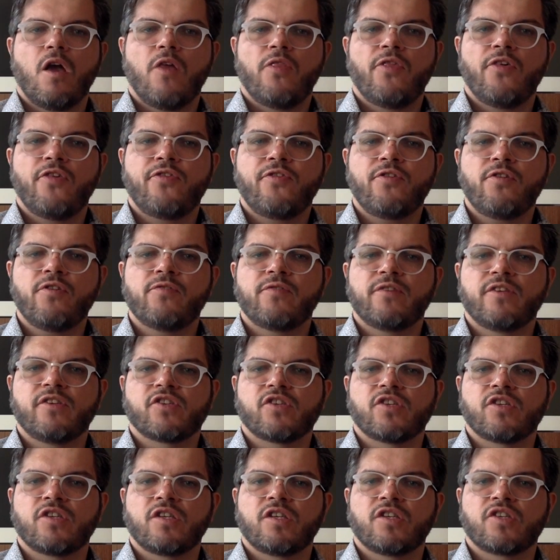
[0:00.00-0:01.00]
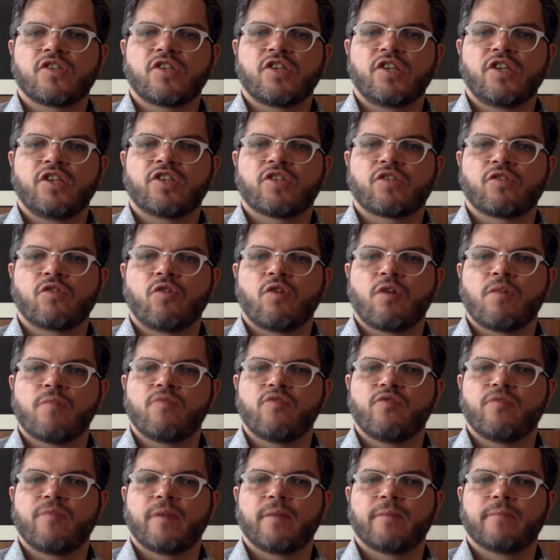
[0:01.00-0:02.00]
The third reason is the need to grow our
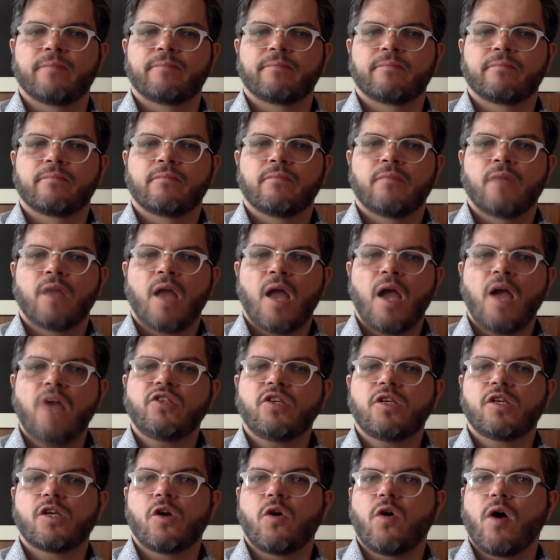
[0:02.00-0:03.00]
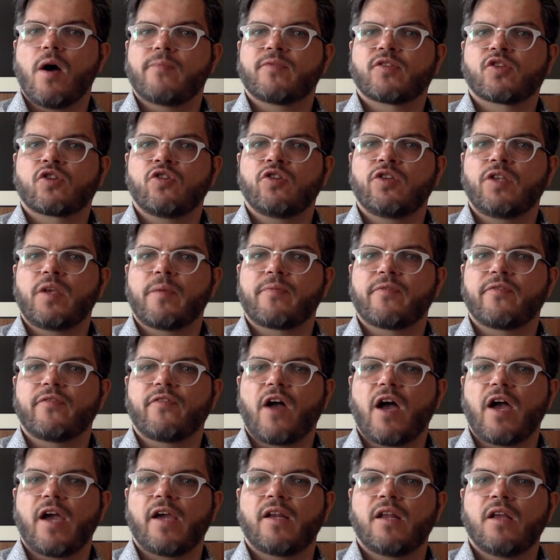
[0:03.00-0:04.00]
movement. Housing co-ops currently
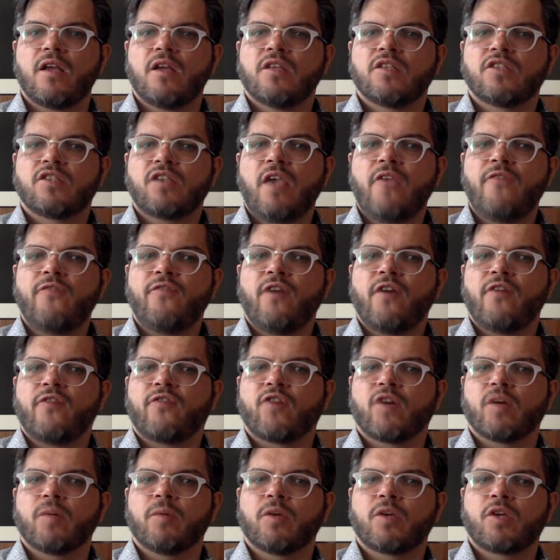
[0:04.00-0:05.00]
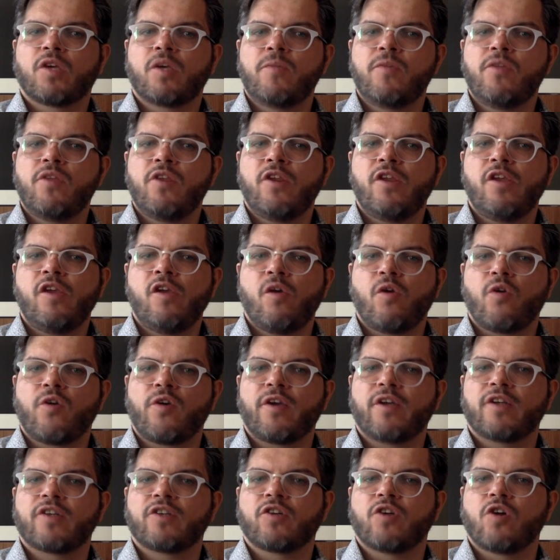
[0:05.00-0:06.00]
provide safe, affordable,
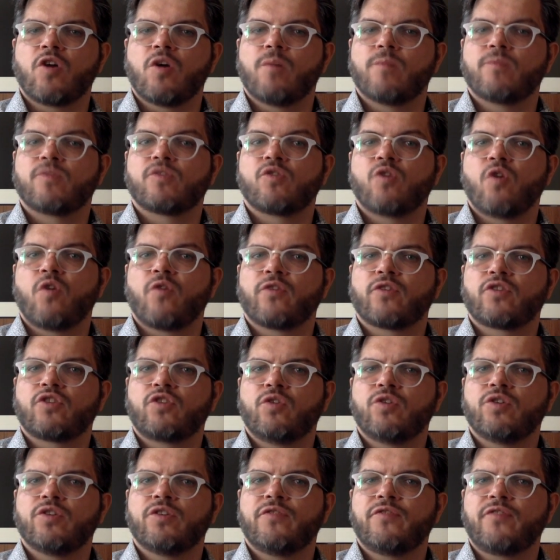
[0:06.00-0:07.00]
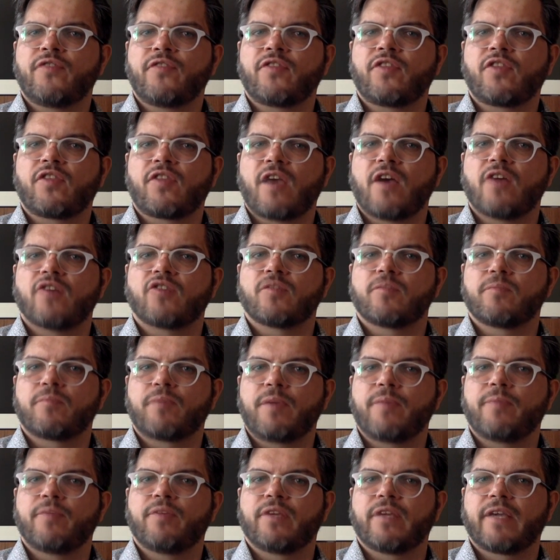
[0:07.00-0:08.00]
community-oriented homes to over 250,000
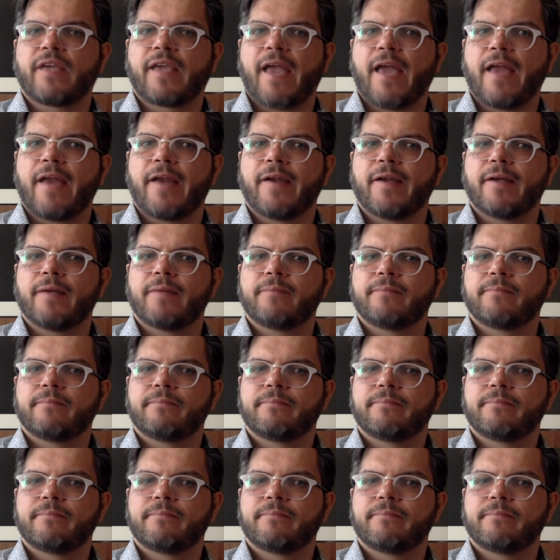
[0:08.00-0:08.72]
people in Canada.